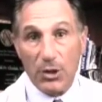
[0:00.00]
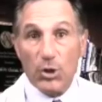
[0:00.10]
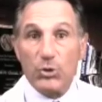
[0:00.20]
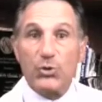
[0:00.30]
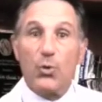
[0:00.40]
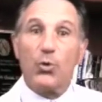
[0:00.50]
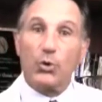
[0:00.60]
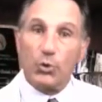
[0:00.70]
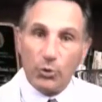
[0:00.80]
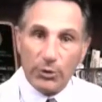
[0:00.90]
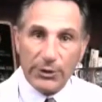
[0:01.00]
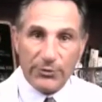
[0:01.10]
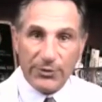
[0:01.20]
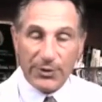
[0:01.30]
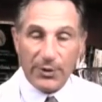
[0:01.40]
So earlier
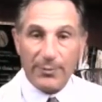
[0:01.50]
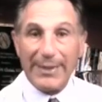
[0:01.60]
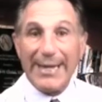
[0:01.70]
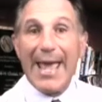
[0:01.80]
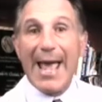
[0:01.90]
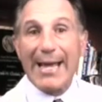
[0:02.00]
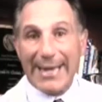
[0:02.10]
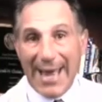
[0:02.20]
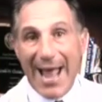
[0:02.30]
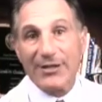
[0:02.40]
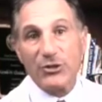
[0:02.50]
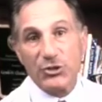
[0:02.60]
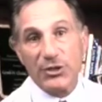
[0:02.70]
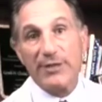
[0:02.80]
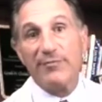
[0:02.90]
therapy can
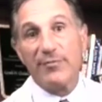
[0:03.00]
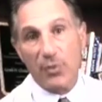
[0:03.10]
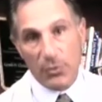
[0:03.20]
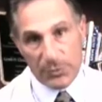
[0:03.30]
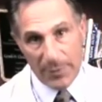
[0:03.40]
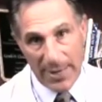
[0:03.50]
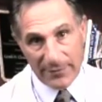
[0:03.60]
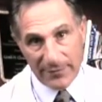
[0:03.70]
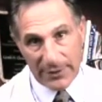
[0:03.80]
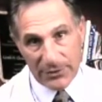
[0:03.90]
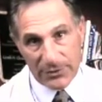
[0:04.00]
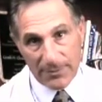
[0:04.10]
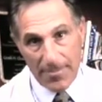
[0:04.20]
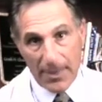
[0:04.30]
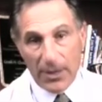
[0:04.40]
achieve those benefits.
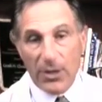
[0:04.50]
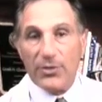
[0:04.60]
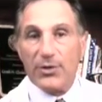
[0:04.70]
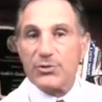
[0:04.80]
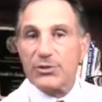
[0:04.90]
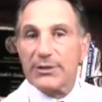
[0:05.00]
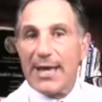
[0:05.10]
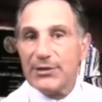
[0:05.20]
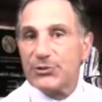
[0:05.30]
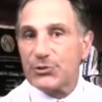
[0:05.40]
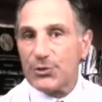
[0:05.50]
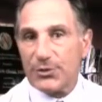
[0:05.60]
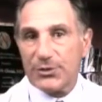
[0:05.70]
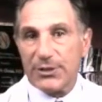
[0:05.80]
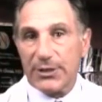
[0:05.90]
There is less
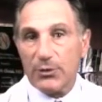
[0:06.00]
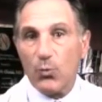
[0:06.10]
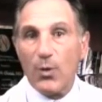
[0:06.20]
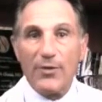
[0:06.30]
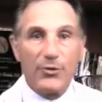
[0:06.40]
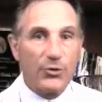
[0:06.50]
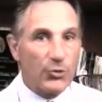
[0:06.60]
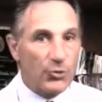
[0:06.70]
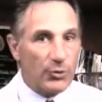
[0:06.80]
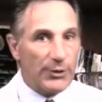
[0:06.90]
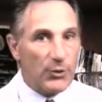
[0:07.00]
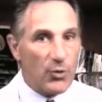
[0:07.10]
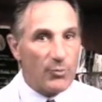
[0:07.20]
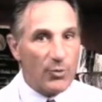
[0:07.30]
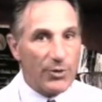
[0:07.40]
certainty whether early
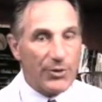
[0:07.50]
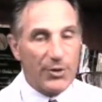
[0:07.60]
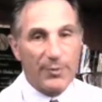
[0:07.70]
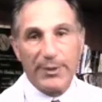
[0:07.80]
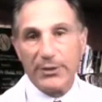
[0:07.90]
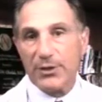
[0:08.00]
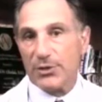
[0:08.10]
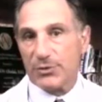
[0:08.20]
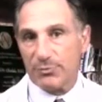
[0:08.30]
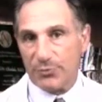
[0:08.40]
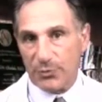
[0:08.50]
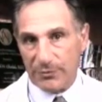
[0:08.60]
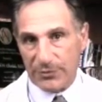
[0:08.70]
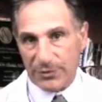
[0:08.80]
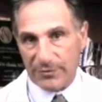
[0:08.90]
hormone therapy does
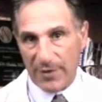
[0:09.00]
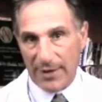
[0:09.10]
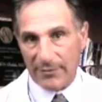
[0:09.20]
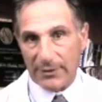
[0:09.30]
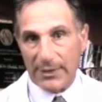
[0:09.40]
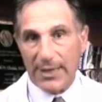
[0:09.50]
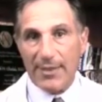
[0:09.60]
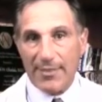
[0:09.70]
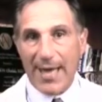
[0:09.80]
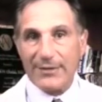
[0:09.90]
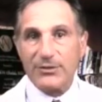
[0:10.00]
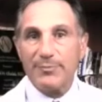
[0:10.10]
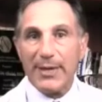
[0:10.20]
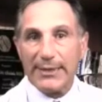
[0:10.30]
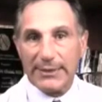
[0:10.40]
improve survival. That
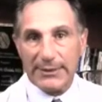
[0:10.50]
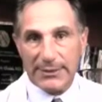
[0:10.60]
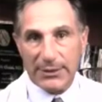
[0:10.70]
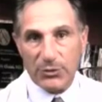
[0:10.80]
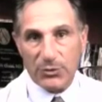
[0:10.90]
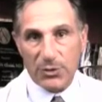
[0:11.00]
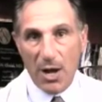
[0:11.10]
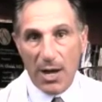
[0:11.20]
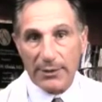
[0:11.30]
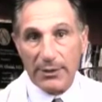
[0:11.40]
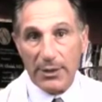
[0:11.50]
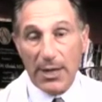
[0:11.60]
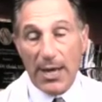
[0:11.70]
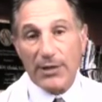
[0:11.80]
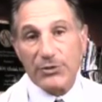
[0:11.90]
debate continues on.
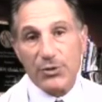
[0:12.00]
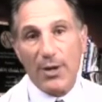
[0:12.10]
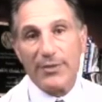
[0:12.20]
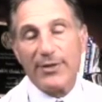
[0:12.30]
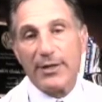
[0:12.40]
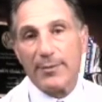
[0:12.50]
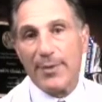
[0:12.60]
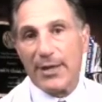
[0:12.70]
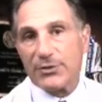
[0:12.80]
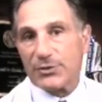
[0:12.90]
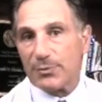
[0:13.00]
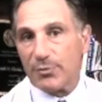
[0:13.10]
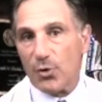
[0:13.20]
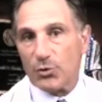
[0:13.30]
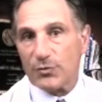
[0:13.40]
And so I think a best
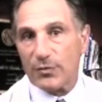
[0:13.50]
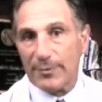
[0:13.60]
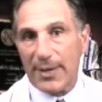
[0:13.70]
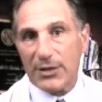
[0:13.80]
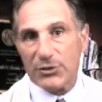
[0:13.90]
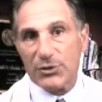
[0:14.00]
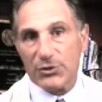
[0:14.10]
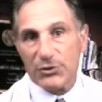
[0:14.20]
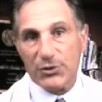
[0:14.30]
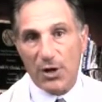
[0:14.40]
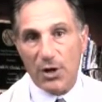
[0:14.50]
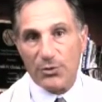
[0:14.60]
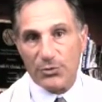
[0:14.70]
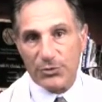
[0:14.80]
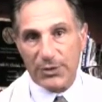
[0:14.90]
approach for patients is to
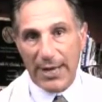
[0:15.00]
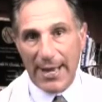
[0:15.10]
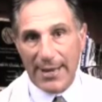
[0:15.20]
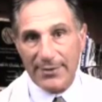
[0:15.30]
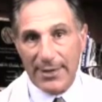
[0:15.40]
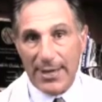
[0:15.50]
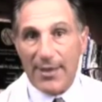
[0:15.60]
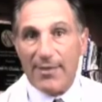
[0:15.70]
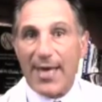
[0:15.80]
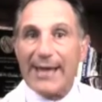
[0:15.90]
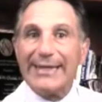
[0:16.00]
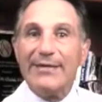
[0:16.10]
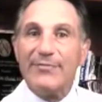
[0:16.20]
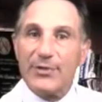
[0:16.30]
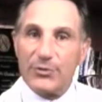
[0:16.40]
understand that
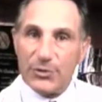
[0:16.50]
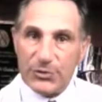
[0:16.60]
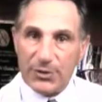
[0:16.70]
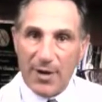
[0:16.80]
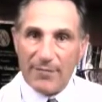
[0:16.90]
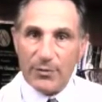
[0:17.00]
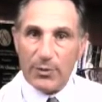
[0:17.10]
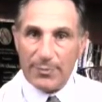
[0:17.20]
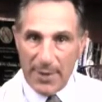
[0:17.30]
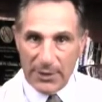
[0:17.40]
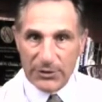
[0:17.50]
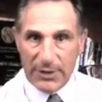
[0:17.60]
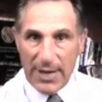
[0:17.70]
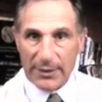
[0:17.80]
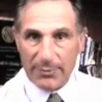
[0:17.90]
if they're discovered with
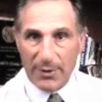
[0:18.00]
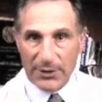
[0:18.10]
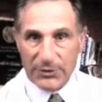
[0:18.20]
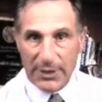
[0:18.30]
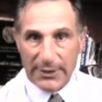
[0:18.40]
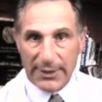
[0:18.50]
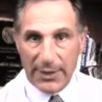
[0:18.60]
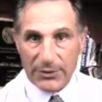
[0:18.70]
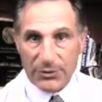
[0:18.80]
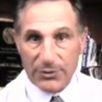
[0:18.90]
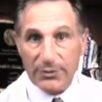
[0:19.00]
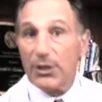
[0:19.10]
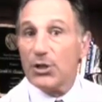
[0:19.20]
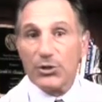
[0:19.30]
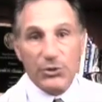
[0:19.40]
metastatic prostate cancer,
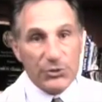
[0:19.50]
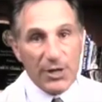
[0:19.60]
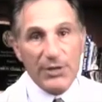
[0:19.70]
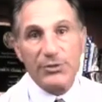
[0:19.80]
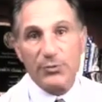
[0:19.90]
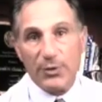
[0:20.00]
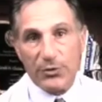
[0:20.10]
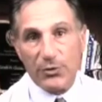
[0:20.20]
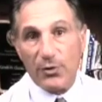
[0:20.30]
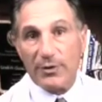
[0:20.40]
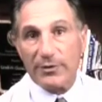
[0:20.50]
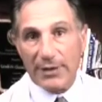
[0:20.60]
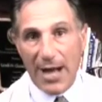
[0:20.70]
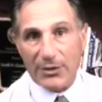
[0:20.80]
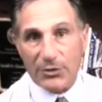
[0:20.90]
discuss it with your
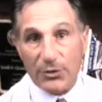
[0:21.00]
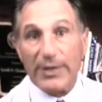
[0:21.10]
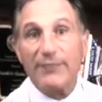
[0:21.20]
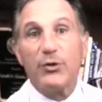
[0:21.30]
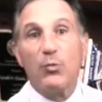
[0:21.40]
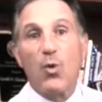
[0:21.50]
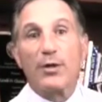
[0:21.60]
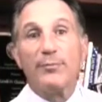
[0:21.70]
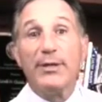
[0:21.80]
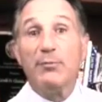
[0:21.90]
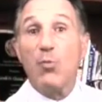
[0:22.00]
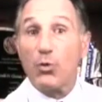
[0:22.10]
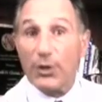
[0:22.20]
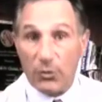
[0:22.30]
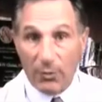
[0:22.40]
doctor. If you want to be
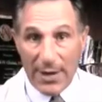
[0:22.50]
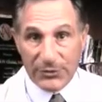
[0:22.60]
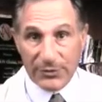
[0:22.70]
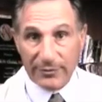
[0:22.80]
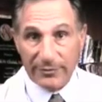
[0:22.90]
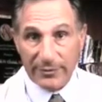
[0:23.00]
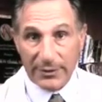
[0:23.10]
more aggressive,